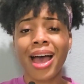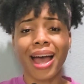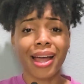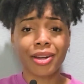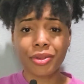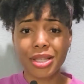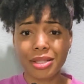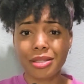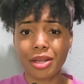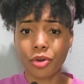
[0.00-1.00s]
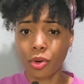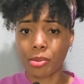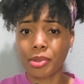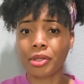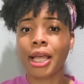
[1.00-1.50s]
I know this isn't
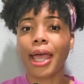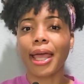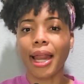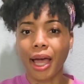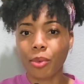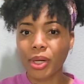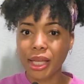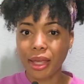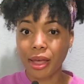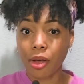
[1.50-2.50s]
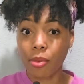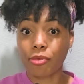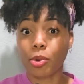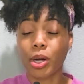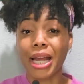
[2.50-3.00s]
normal and I want to get help
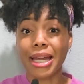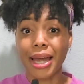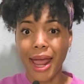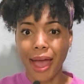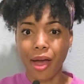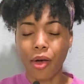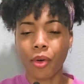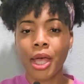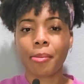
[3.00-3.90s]
for it now.